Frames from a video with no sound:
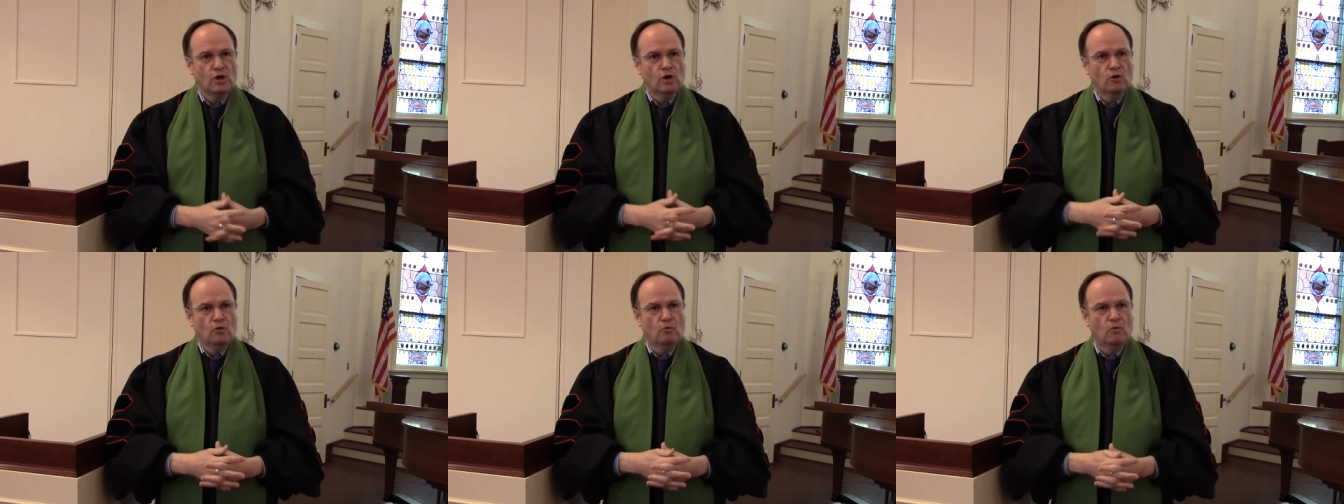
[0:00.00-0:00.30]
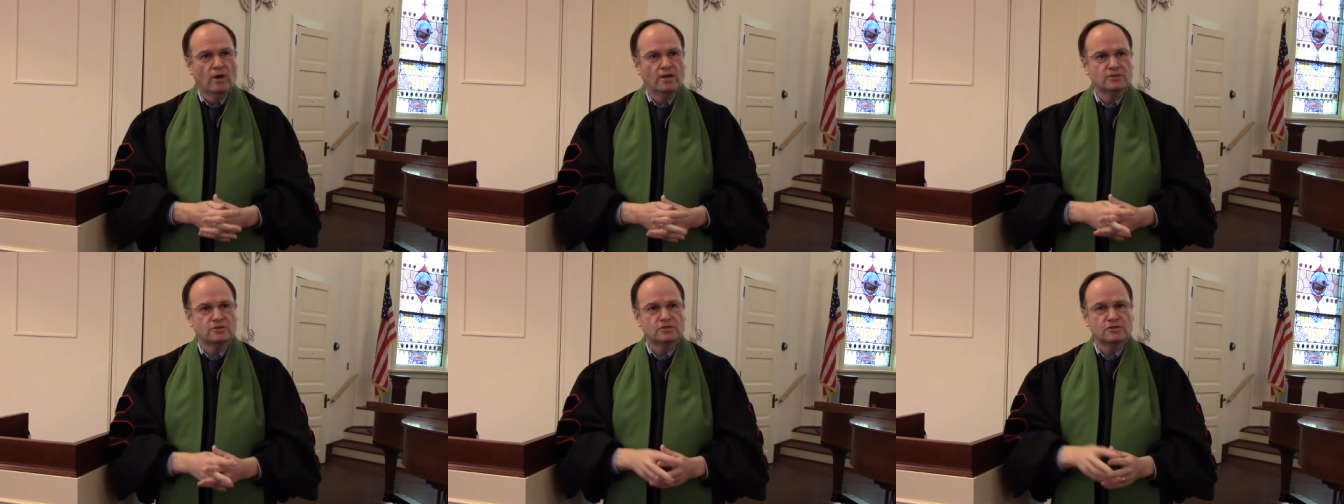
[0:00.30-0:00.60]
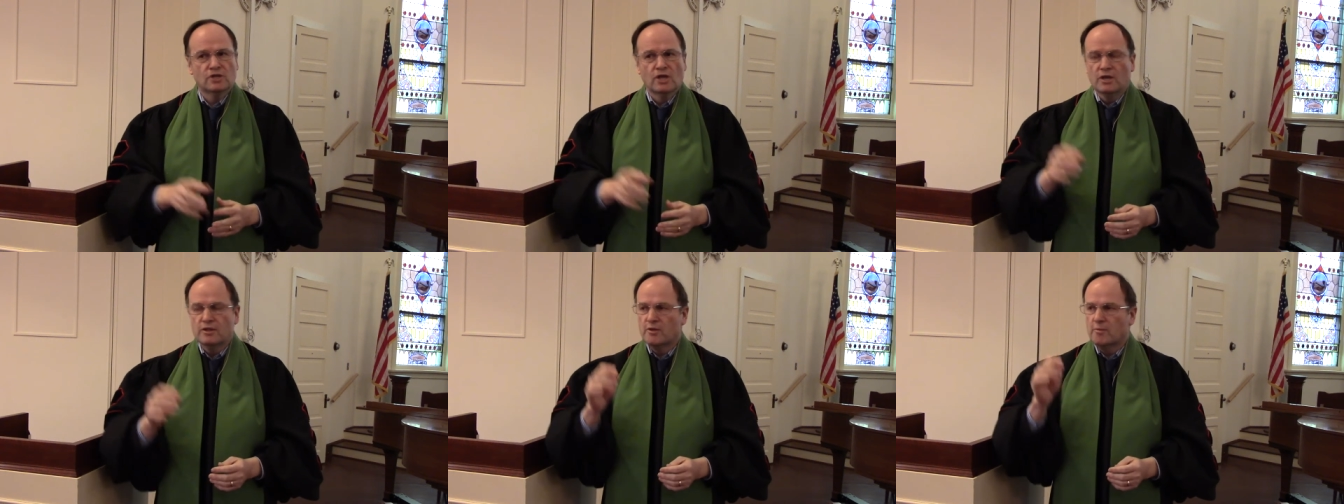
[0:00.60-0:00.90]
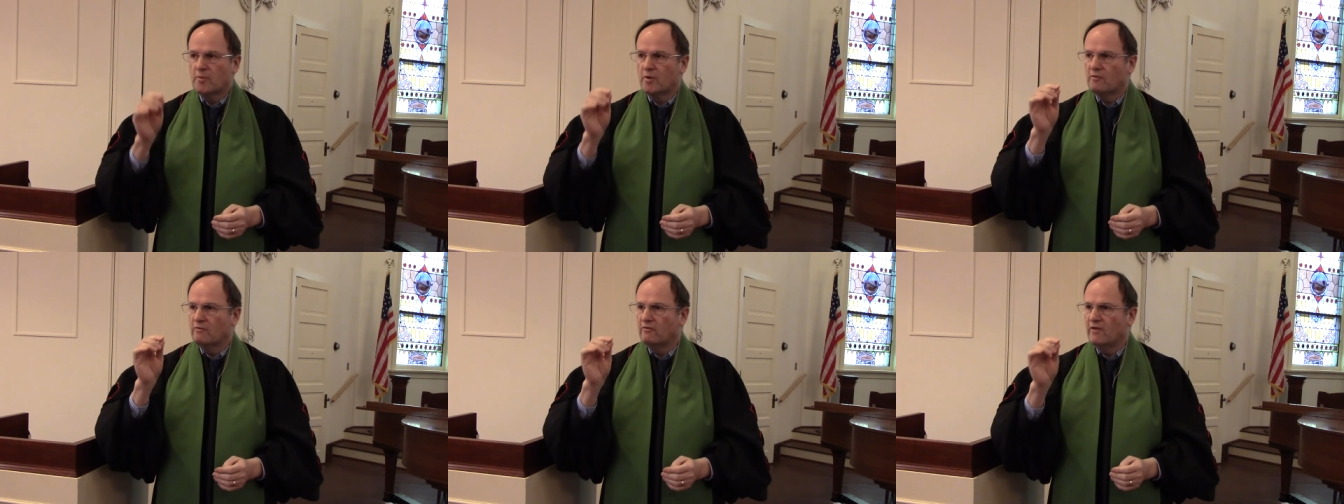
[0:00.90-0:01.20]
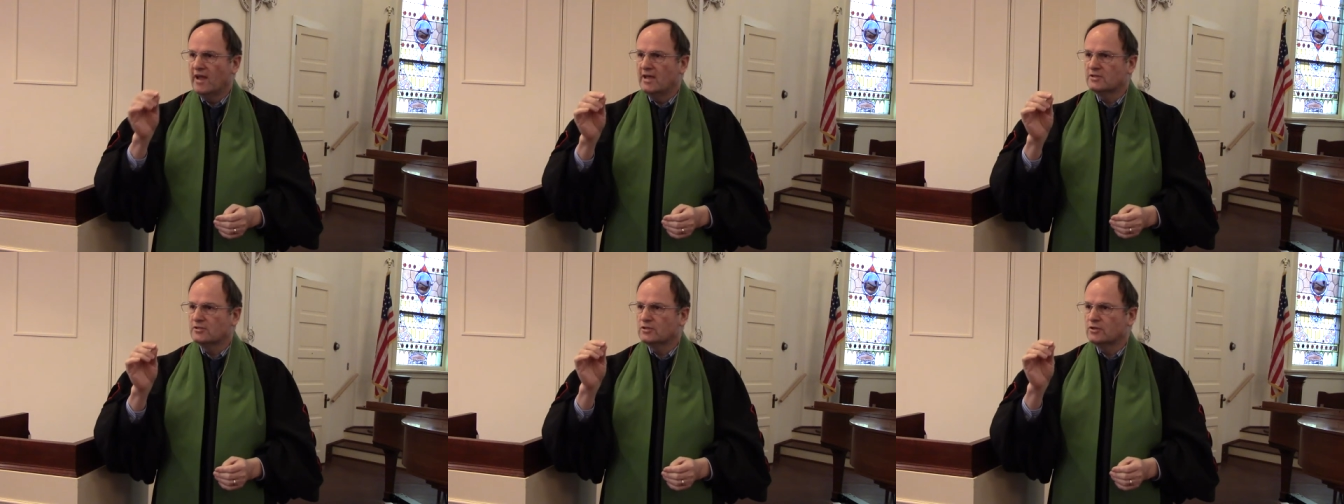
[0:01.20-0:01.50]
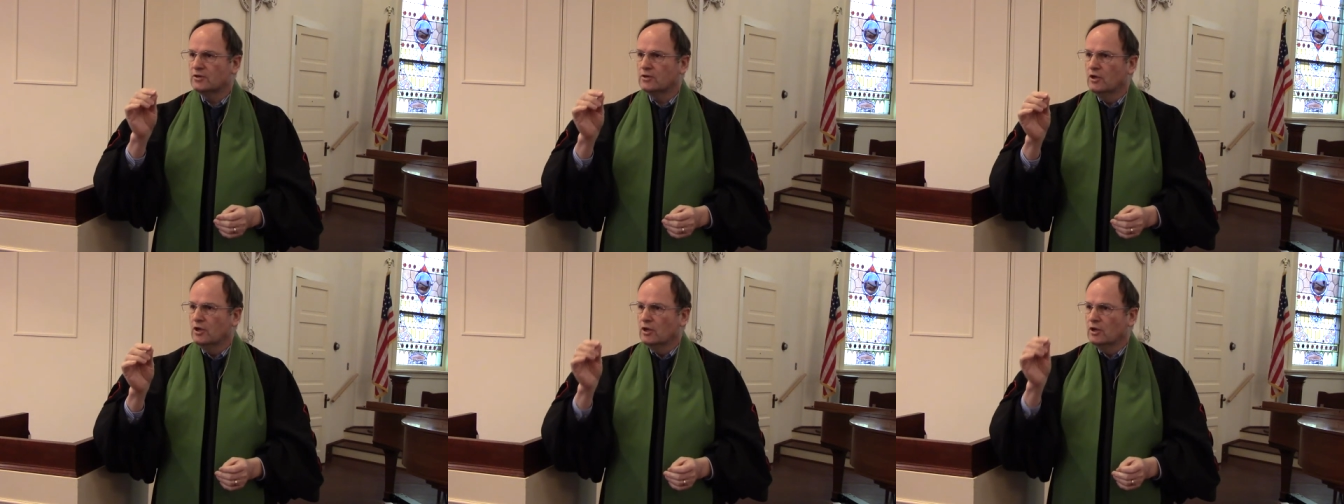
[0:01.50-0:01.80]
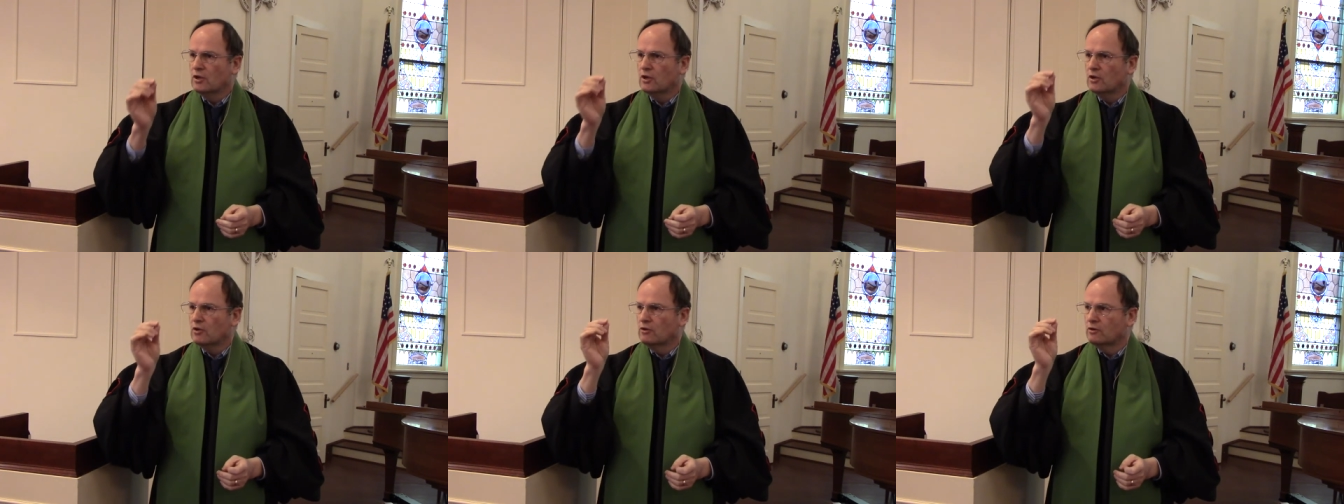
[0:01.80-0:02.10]
once the professor
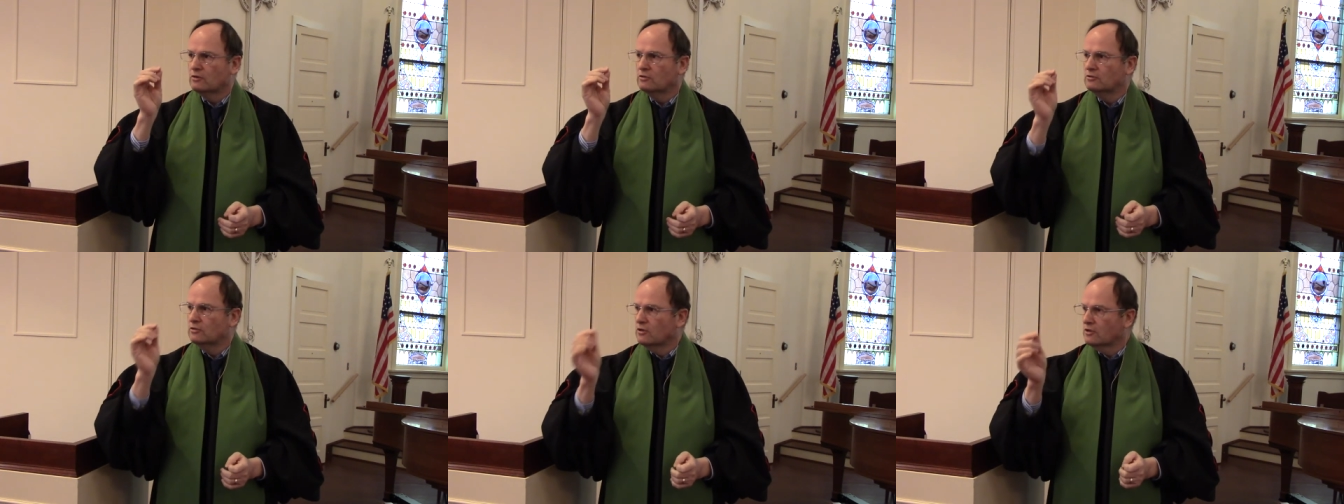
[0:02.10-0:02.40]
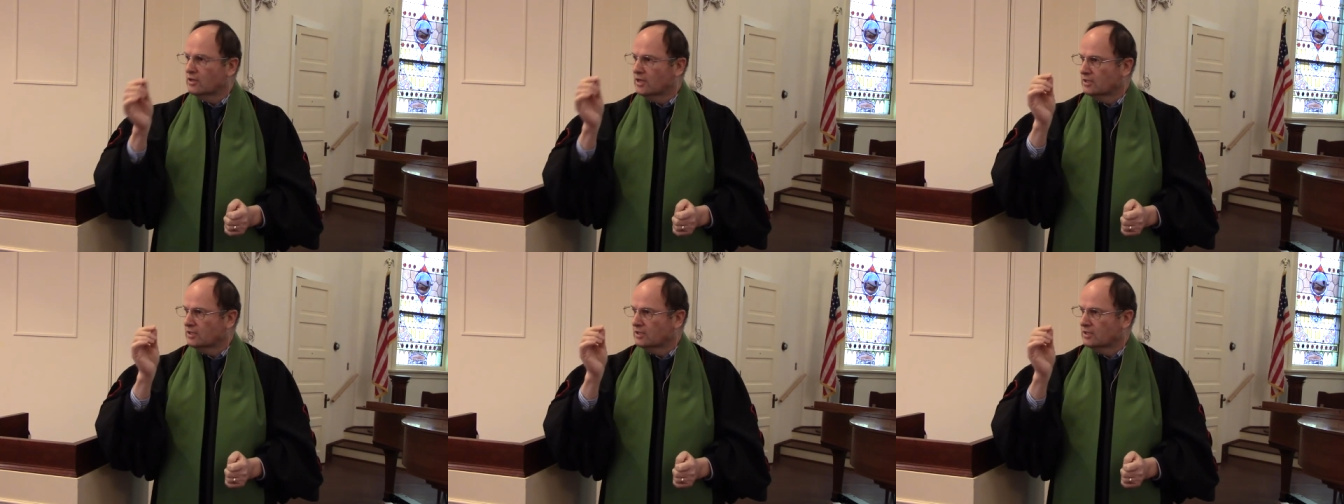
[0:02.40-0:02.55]
could look